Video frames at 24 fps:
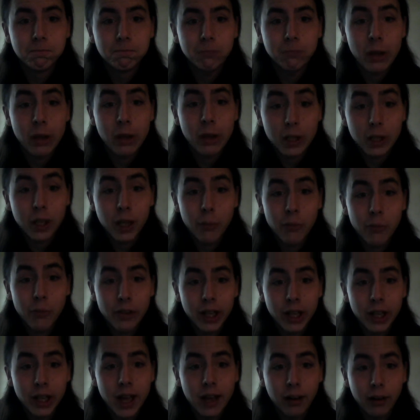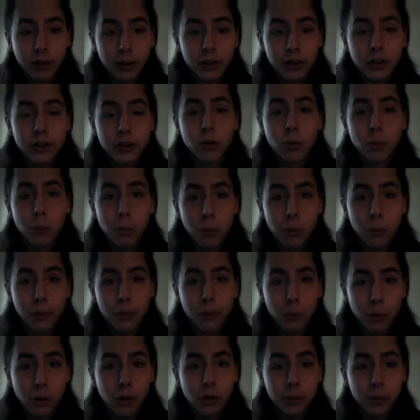If he comes to Canada, you're more
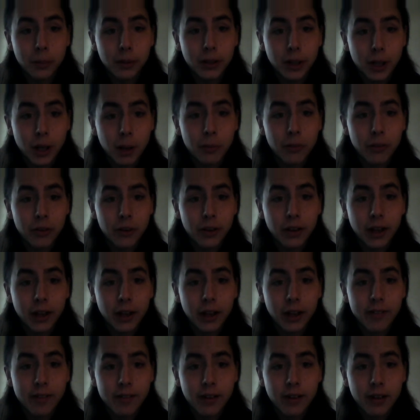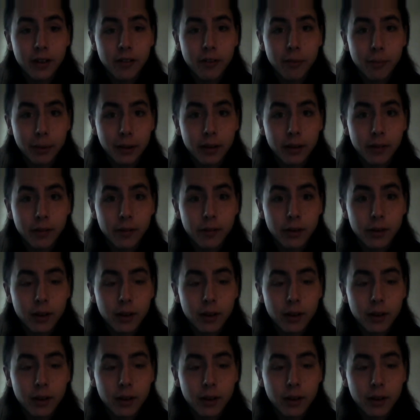than welcome to come to the United States, please.